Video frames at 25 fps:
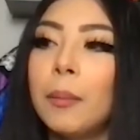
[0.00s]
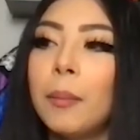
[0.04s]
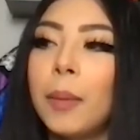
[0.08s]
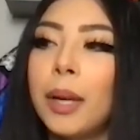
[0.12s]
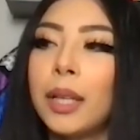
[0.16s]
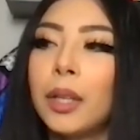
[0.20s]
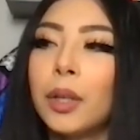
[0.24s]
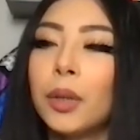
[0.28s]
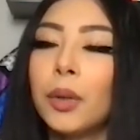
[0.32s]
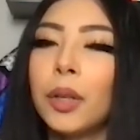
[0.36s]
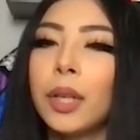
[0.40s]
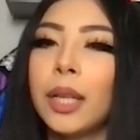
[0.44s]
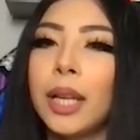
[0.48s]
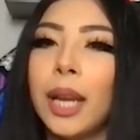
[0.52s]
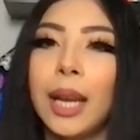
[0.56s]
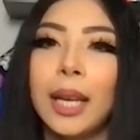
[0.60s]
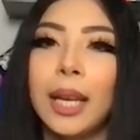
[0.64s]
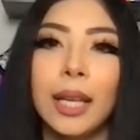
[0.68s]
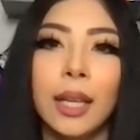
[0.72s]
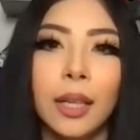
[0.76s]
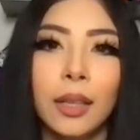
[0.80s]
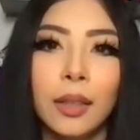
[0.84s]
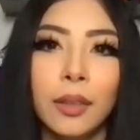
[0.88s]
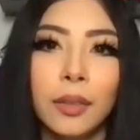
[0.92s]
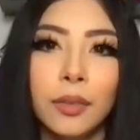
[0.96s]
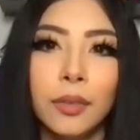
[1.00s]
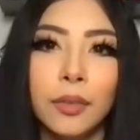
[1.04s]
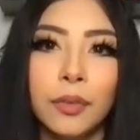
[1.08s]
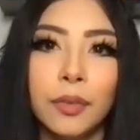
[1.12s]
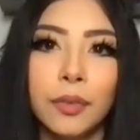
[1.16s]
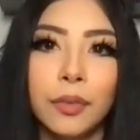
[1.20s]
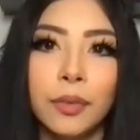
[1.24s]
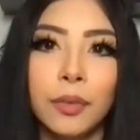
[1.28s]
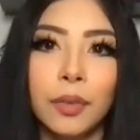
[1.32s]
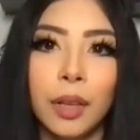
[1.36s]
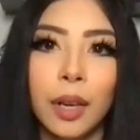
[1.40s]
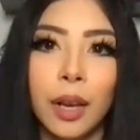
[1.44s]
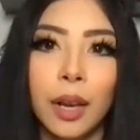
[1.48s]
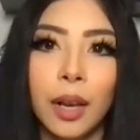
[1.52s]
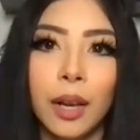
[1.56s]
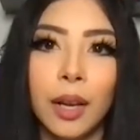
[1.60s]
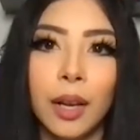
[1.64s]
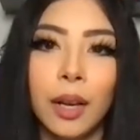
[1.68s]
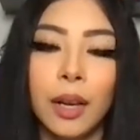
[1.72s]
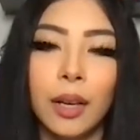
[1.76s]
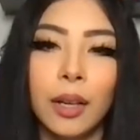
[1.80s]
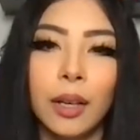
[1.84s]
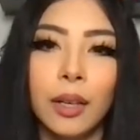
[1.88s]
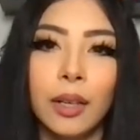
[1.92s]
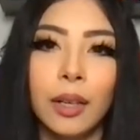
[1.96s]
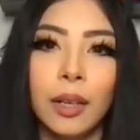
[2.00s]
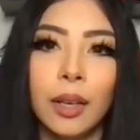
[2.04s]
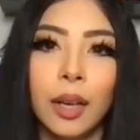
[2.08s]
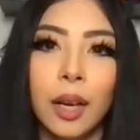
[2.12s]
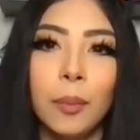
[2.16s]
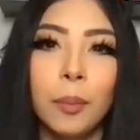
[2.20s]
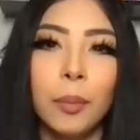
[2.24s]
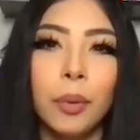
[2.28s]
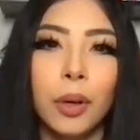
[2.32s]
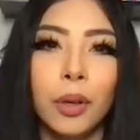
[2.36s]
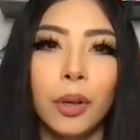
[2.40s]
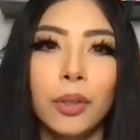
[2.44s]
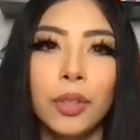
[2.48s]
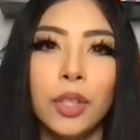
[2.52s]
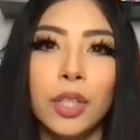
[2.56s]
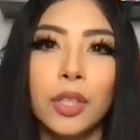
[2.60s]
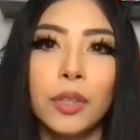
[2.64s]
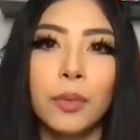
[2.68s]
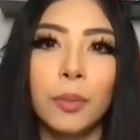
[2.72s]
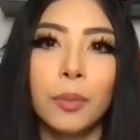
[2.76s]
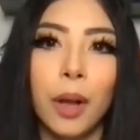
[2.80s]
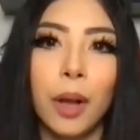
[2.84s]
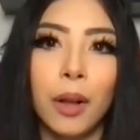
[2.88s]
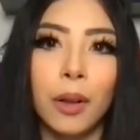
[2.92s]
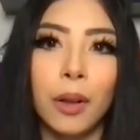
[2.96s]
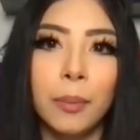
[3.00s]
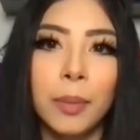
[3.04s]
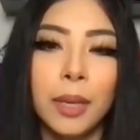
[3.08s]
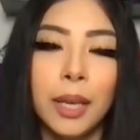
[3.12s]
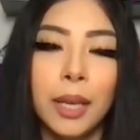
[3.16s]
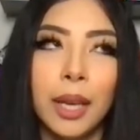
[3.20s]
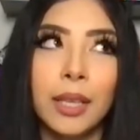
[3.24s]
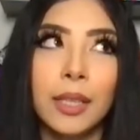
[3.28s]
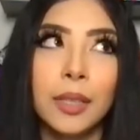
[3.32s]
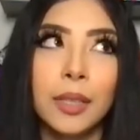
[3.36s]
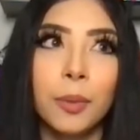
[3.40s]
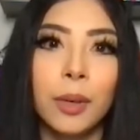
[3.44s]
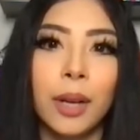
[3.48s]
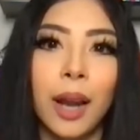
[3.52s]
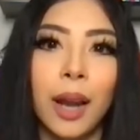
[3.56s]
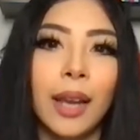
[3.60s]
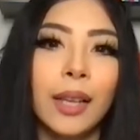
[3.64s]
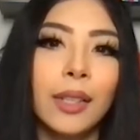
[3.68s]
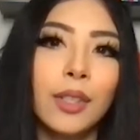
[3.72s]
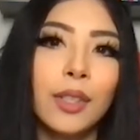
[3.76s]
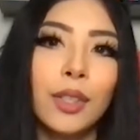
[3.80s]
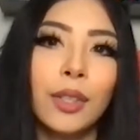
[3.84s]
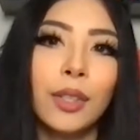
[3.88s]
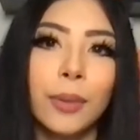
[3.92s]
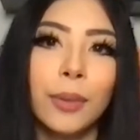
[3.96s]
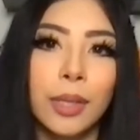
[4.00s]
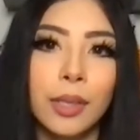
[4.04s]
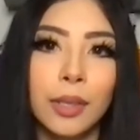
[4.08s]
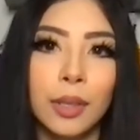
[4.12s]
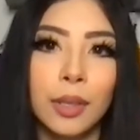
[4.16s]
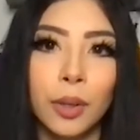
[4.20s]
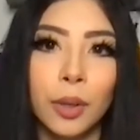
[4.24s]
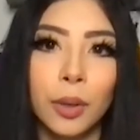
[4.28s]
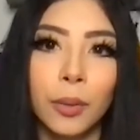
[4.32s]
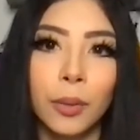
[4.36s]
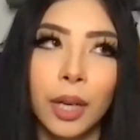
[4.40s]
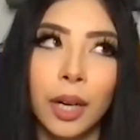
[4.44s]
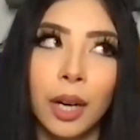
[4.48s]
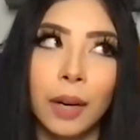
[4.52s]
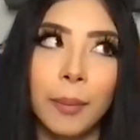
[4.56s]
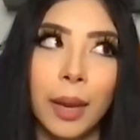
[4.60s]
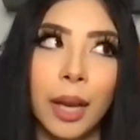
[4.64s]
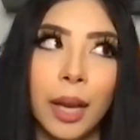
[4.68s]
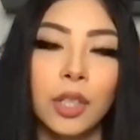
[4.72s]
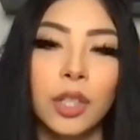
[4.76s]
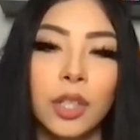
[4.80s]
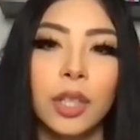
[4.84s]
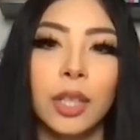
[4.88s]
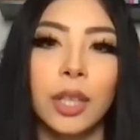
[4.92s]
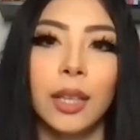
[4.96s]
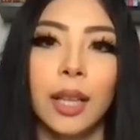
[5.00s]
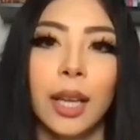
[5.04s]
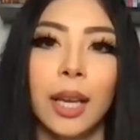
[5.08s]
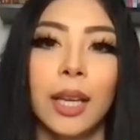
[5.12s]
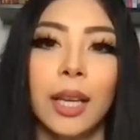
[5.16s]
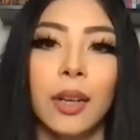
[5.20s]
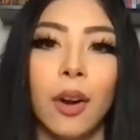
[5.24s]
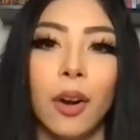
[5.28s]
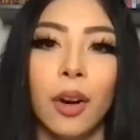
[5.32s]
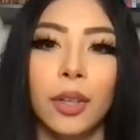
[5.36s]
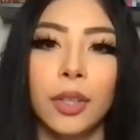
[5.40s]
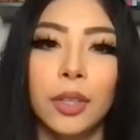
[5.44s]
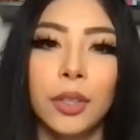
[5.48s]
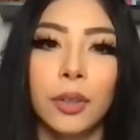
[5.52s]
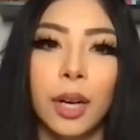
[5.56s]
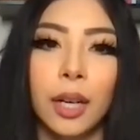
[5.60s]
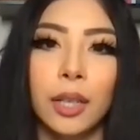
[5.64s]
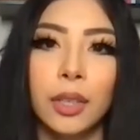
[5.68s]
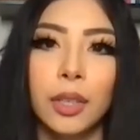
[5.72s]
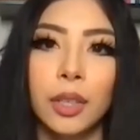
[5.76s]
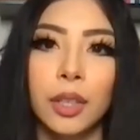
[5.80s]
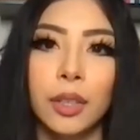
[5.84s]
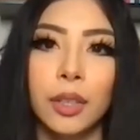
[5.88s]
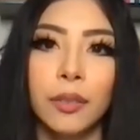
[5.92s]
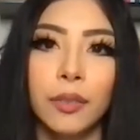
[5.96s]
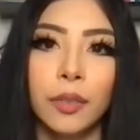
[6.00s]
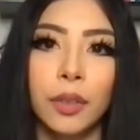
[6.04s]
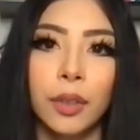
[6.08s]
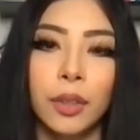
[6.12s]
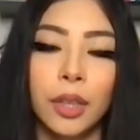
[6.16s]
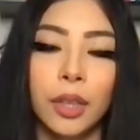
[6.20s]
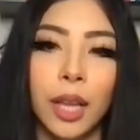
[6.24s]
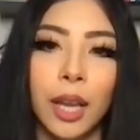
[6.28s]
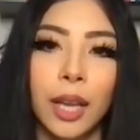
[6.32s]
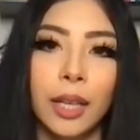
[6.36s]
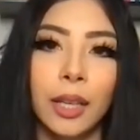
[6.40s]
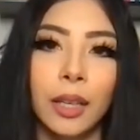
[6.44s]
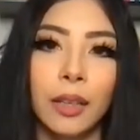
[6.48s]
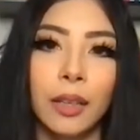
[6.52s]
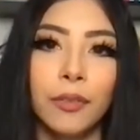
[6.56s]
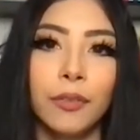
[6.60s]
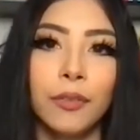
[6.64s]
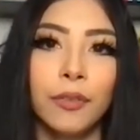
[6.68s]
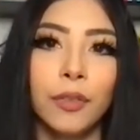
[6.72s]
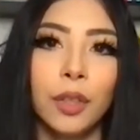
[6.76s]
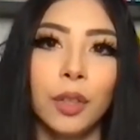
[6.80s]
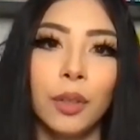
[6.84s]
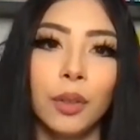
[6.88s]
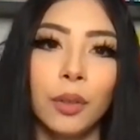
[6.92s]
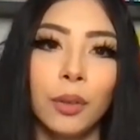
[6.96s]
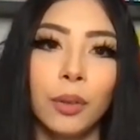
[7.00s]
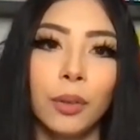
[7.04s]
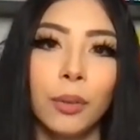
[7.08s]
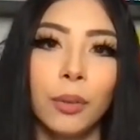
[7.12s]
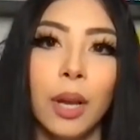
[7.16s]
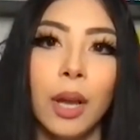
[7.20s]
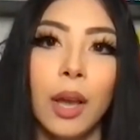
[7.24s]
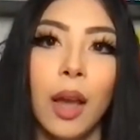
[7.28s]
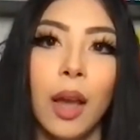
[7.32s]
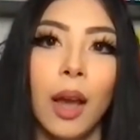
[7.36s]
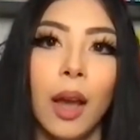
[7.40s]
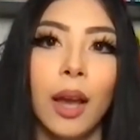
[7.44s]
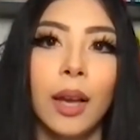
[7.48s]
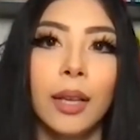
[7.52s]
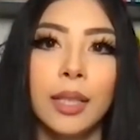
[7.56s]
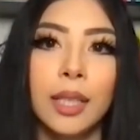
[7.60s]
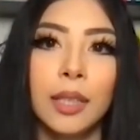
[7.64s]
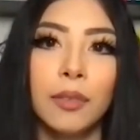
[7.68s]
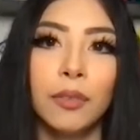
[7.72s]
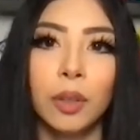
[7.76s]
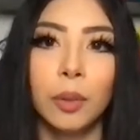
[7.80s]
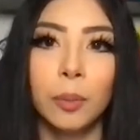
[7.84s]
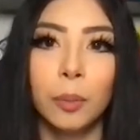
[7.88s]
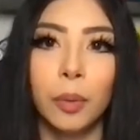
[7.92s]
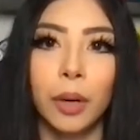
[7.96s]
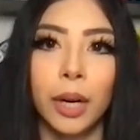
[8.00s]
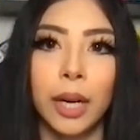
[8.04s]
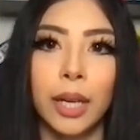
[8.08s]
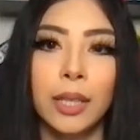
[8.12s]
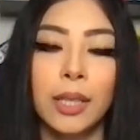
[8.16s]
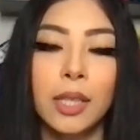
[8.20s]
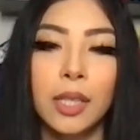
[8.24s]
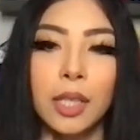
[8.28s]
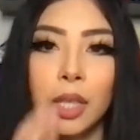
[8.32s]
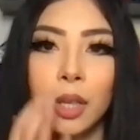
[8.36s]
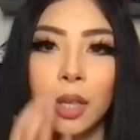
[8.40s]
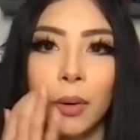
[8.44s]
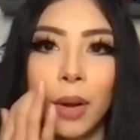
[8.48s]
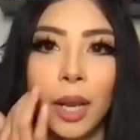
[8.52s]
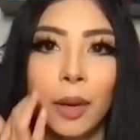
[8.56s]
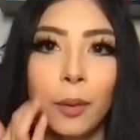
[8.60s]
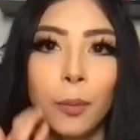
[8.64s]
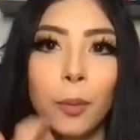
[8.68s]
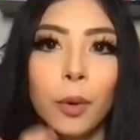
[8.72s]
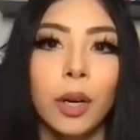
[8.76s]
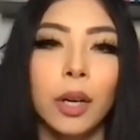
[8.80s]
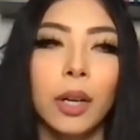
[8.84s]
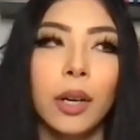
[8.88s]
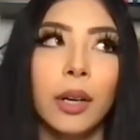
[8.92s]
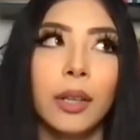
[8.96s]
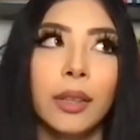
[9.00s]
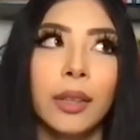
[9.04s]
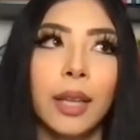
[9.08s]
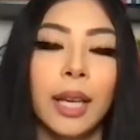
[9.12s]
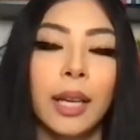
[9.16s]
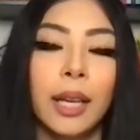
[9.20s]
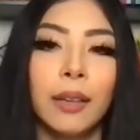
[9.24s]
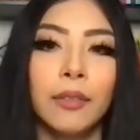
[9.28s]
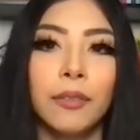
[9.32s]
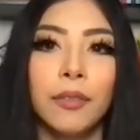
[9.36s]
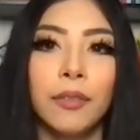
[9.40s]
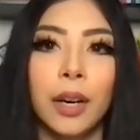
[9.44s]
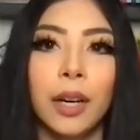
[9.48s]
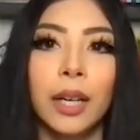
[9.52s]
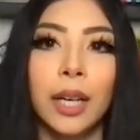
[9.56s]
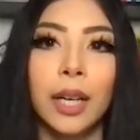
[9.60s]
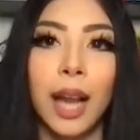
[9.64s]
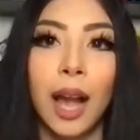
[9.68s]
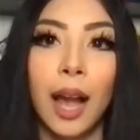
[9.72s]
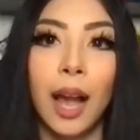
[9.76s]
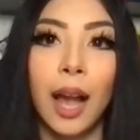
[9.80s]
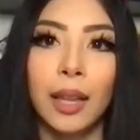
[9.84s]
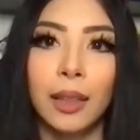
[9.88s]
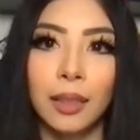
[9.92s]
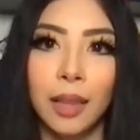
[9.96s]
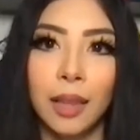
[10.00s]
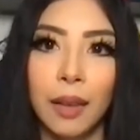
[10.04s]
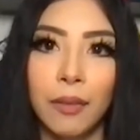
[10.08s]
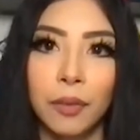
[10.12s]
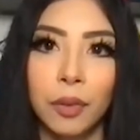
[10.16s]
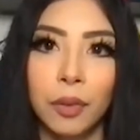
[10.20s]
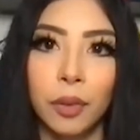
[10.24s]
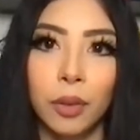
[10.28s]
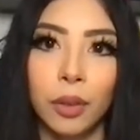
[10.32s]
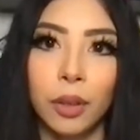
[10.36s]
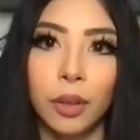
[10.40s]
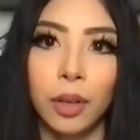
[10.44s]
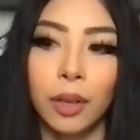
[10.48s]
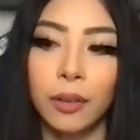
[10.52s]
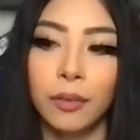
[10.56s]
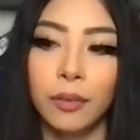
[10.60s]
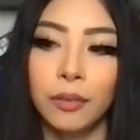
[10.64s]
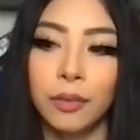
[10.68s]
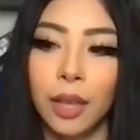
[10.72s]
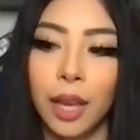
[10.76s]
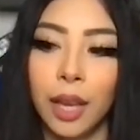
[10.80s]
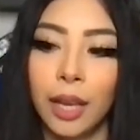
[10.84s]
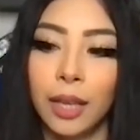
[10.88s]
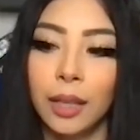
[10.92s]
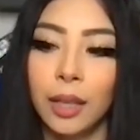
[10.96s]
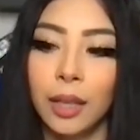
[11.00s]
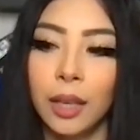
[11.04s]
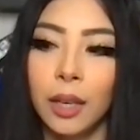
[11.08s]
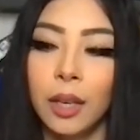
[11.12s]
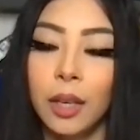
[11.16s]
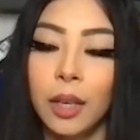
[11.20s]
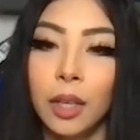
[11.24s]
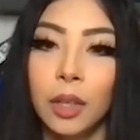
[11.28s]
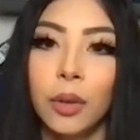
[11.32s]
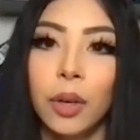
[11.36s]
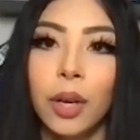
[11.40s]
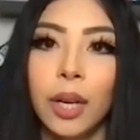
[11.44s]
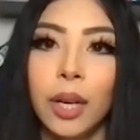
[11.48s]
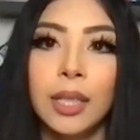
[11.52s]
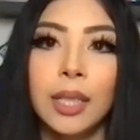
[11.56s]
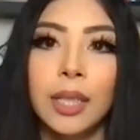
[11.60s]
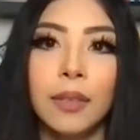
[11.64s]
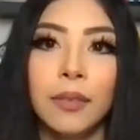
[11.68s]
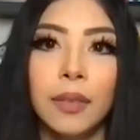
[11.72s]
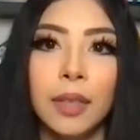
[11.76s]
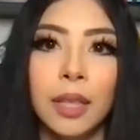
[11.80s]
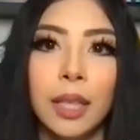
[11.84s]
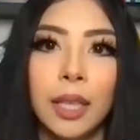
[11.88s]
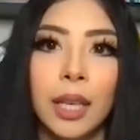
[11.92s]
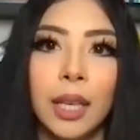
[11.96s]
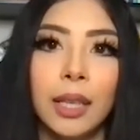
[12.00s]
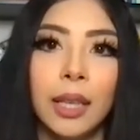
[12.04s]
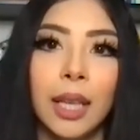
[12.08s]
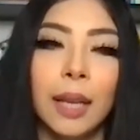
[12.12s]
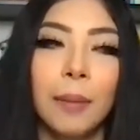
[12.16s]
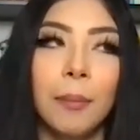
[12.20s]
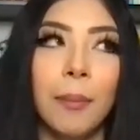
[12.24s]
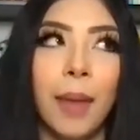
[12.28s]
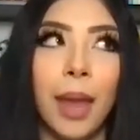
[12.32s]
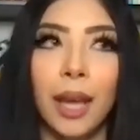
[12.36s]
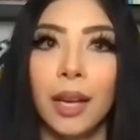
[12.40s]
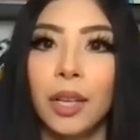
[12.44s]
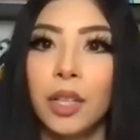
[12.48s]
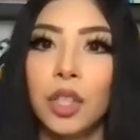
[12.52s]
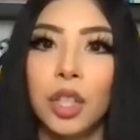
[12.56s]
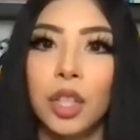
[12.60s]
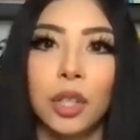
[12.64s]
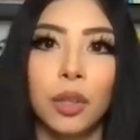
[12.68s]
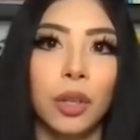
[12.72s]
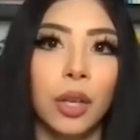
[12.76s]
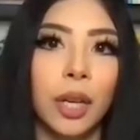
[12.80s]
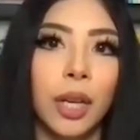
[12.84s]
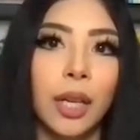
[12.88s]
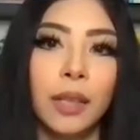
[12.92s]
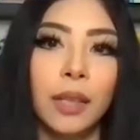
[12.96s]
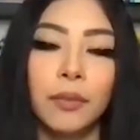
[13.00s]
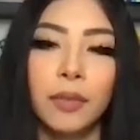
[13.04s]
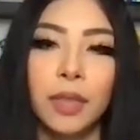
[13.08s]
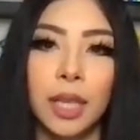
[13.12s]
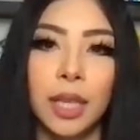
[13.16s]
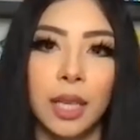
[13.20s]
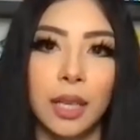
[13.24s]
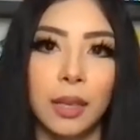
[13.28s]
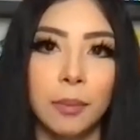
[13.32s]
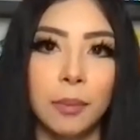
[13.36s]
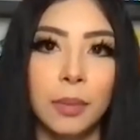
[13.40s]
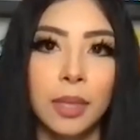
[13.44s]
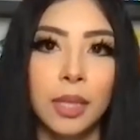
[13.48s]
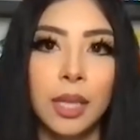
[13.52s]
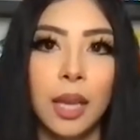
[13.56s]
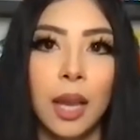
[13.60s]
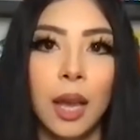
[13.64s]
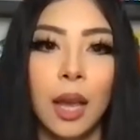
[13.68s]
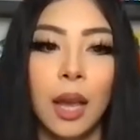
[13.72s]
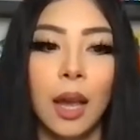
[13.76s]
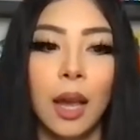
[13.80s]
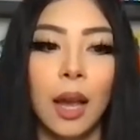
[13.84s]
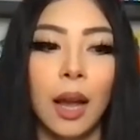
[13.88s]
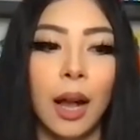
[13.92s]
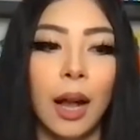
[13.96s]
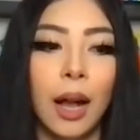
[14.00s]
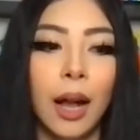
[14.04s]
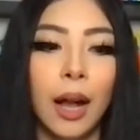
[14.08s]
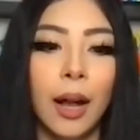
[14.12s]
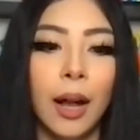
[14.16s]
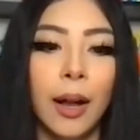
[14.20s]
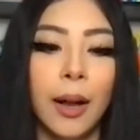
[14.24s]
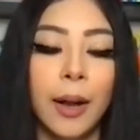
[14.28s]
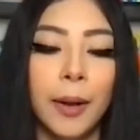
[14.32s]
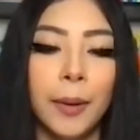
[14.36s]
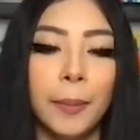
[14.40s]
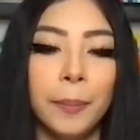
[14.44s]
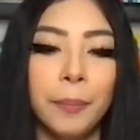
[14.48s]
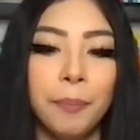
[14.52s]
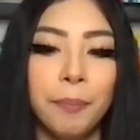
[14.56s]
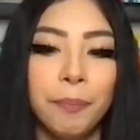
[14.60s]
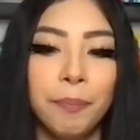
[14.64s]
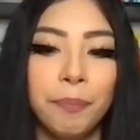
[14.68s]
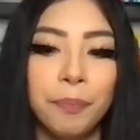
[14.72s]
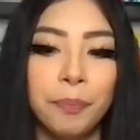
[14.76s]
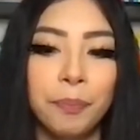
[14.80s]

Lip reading: creative approach as well, because what I do as a career, I'm actually like an art director for like a few different brands. So I work on like a very high level of like creativity and like managing creative teams. And